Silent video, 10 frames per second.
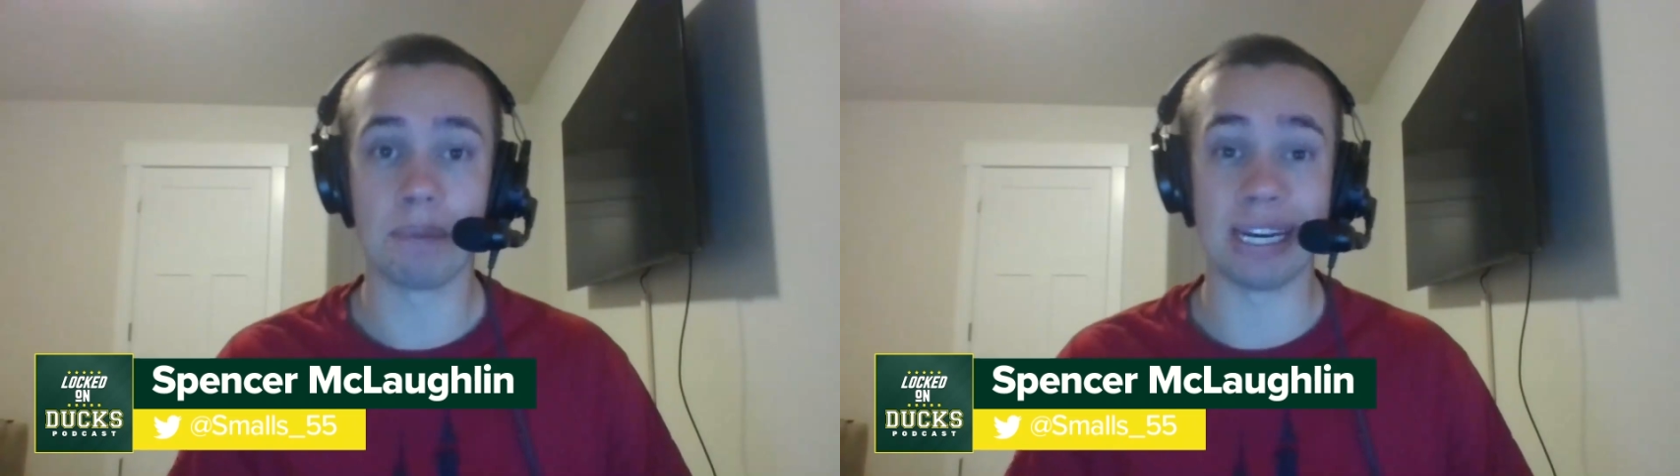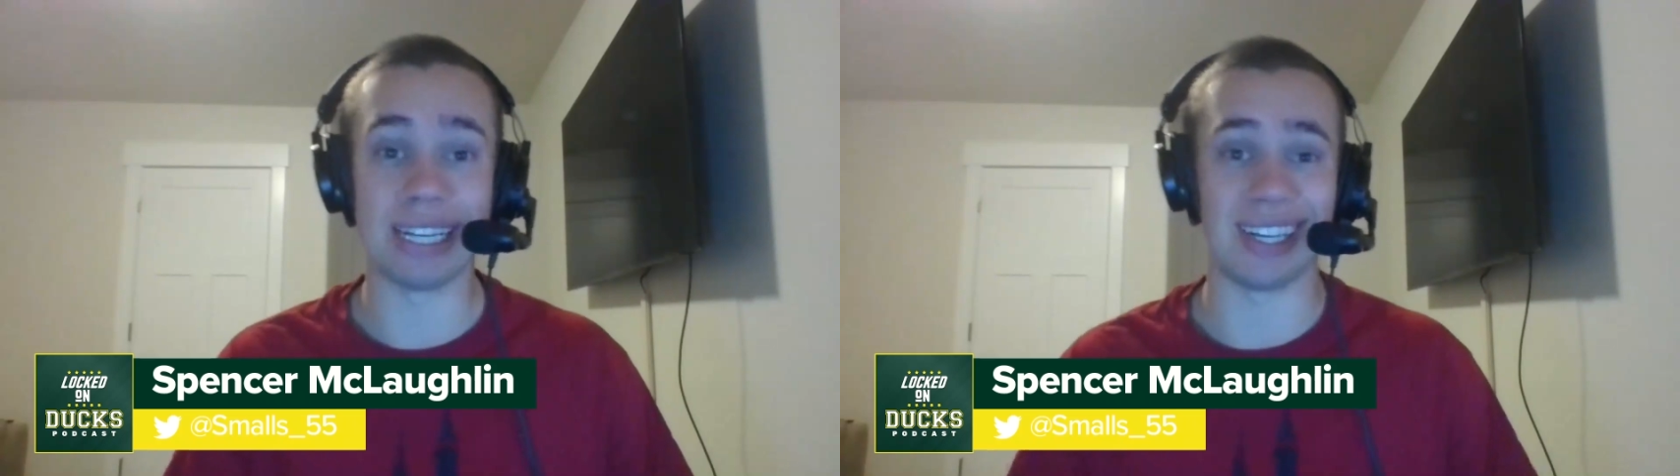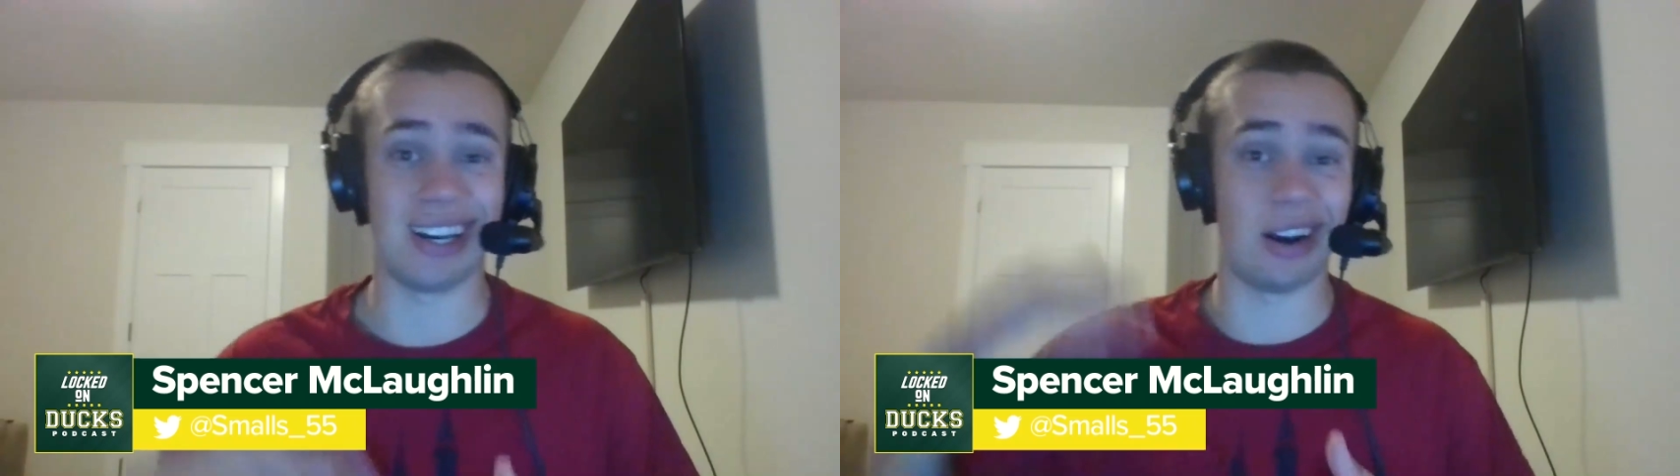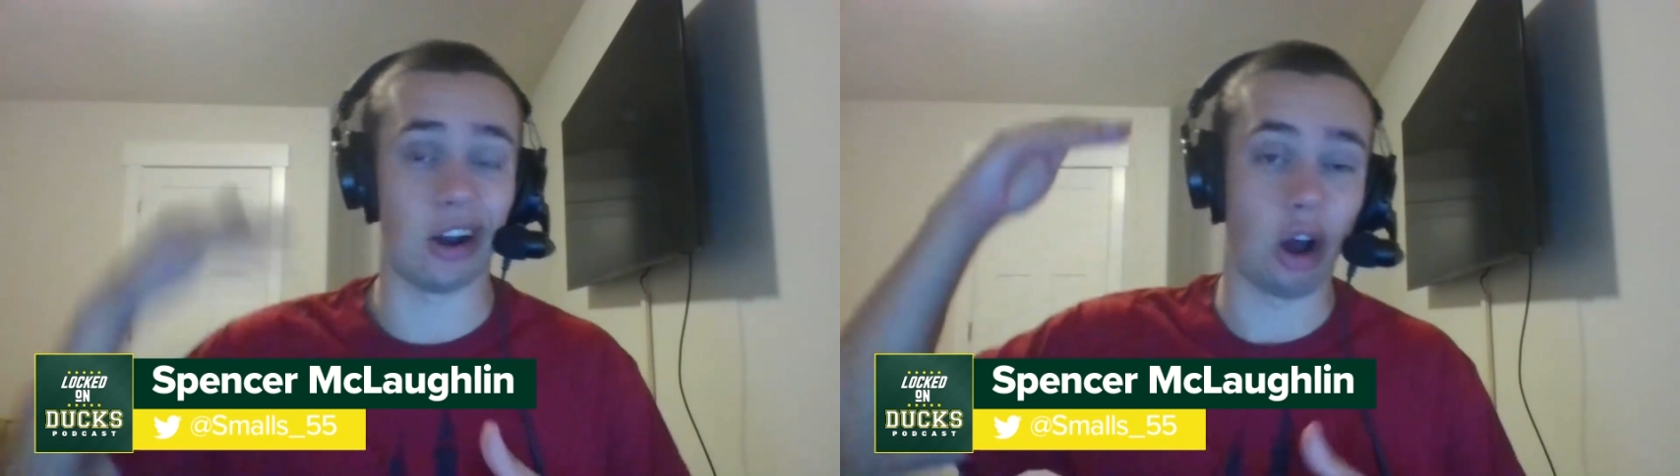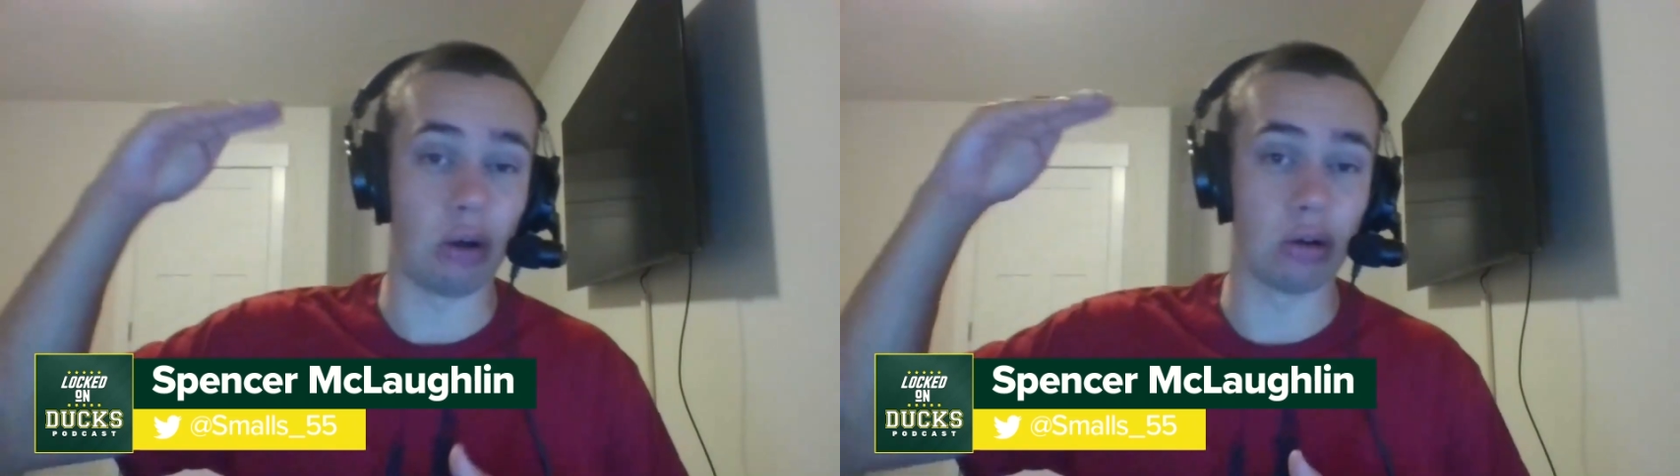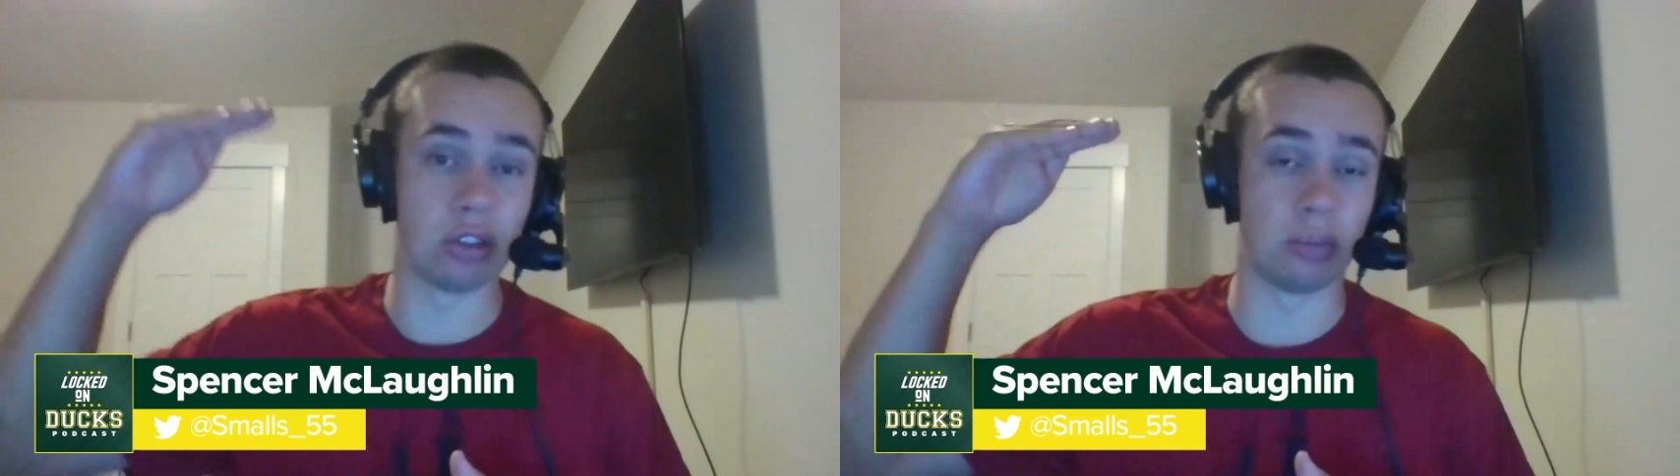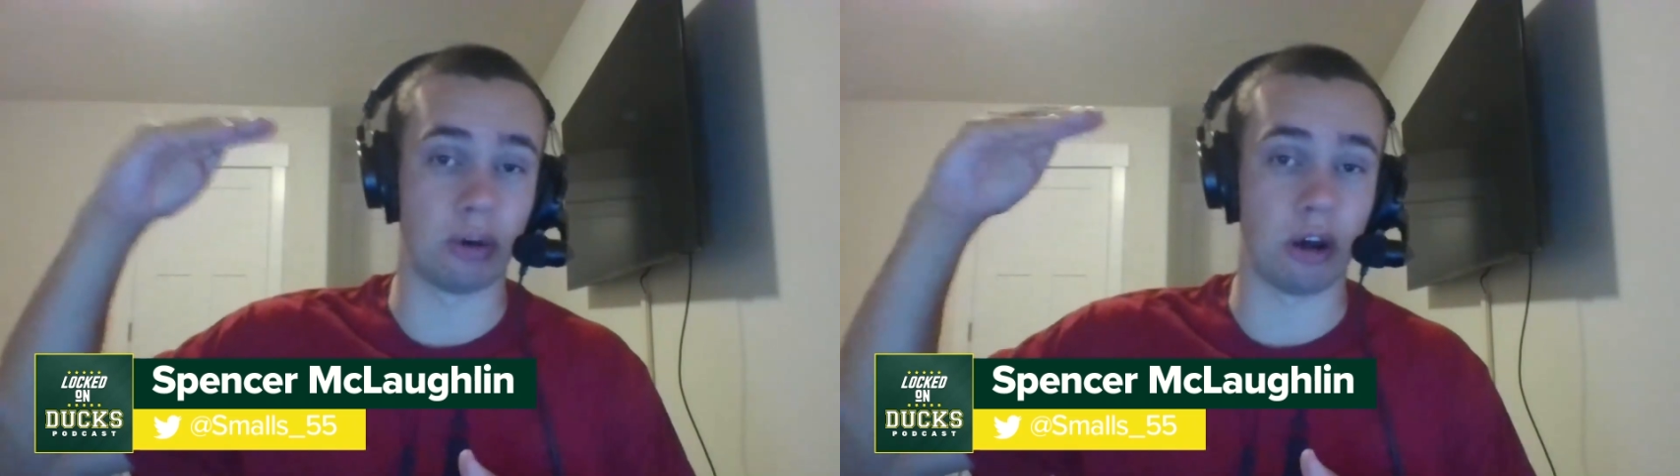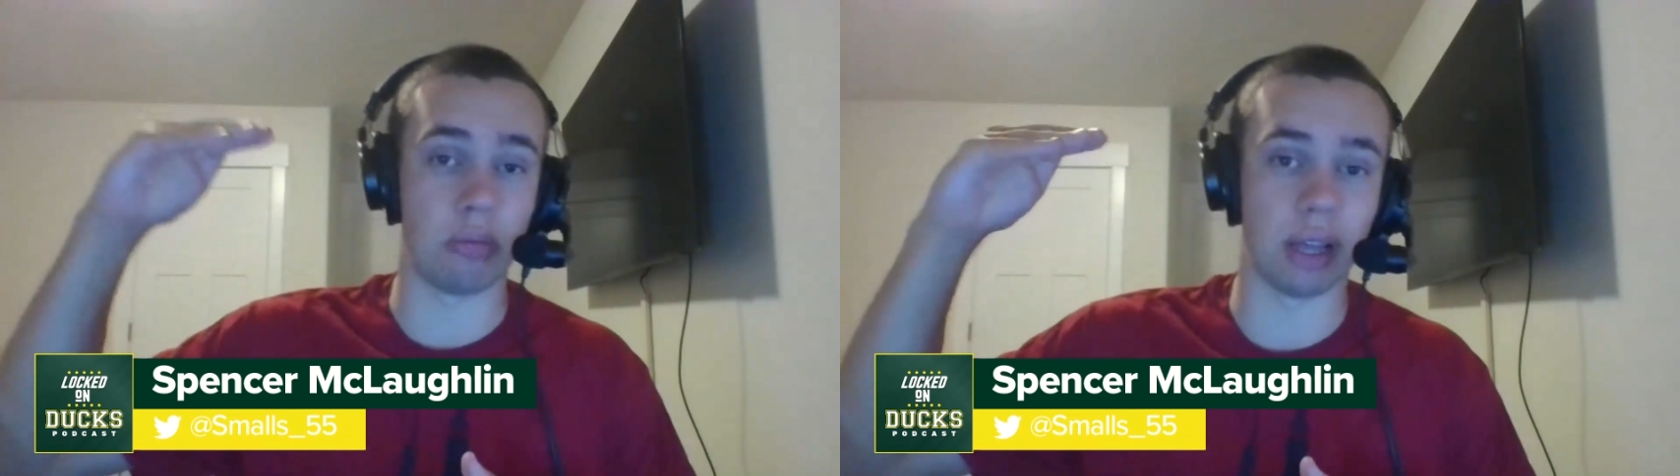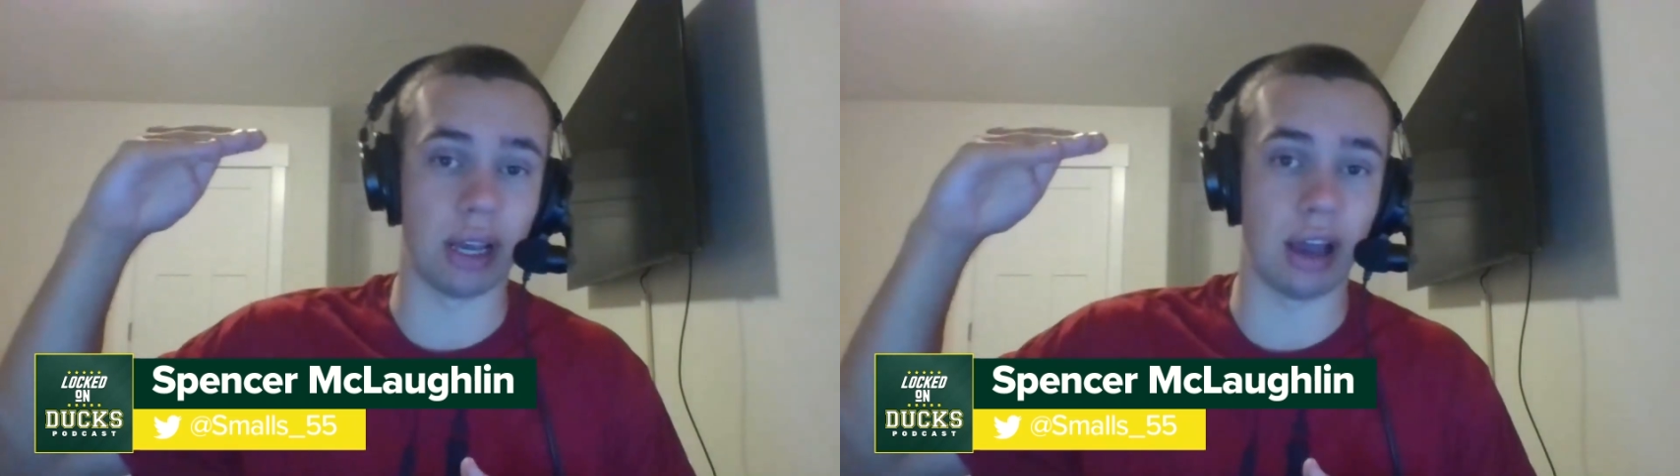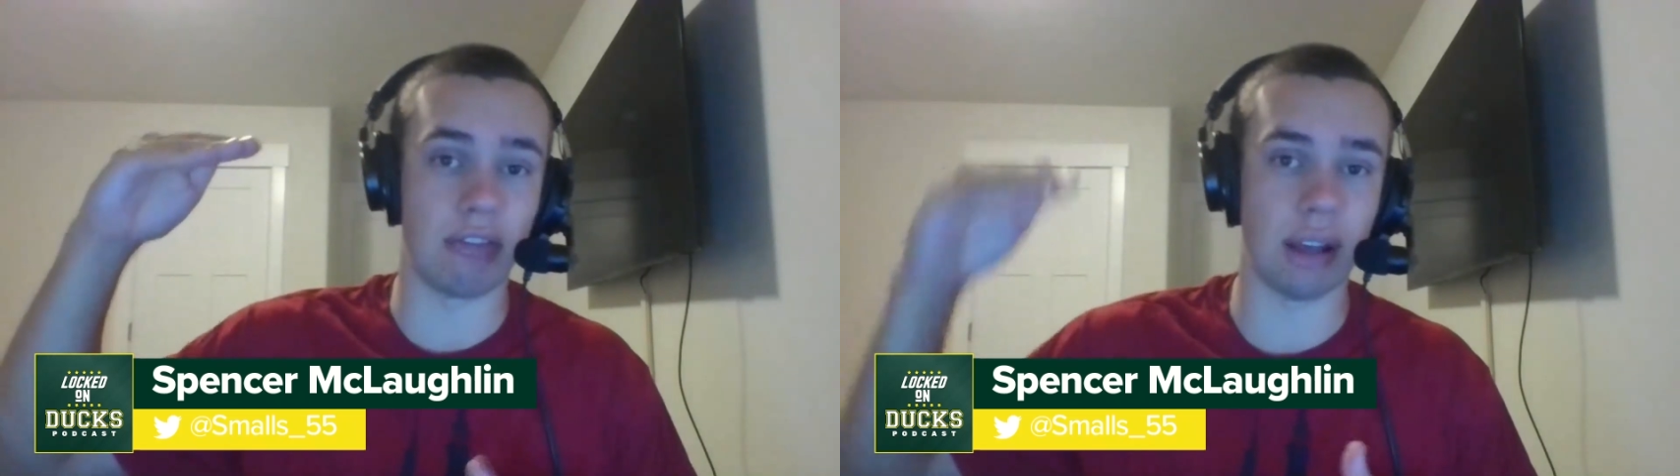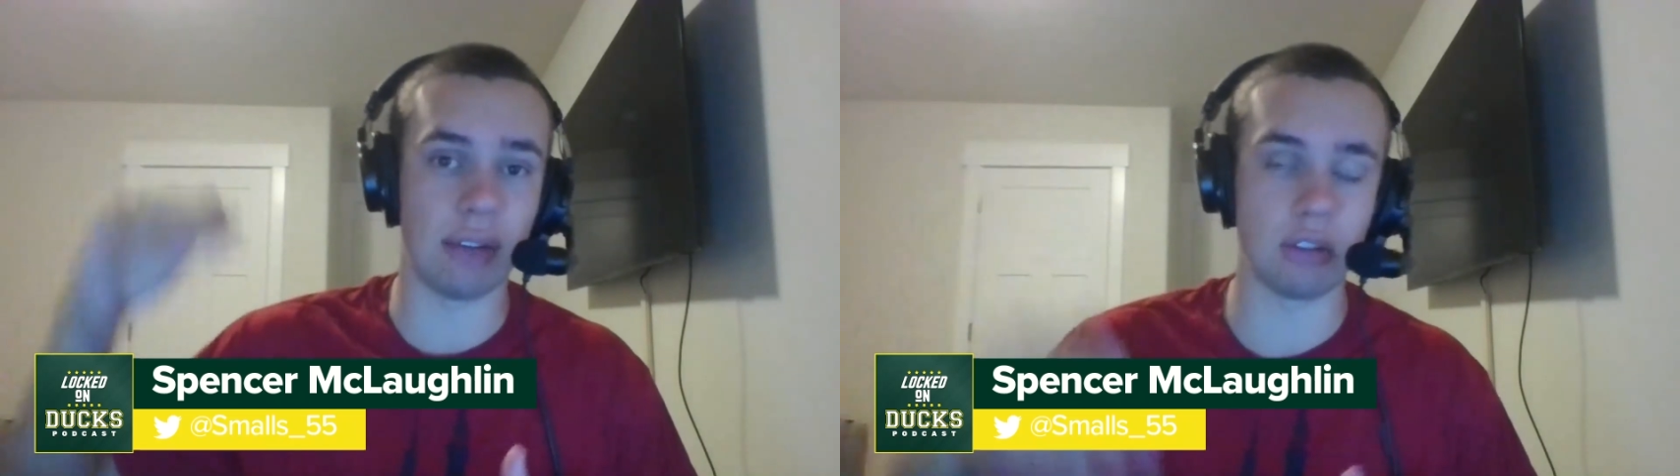but is it at a college football playoff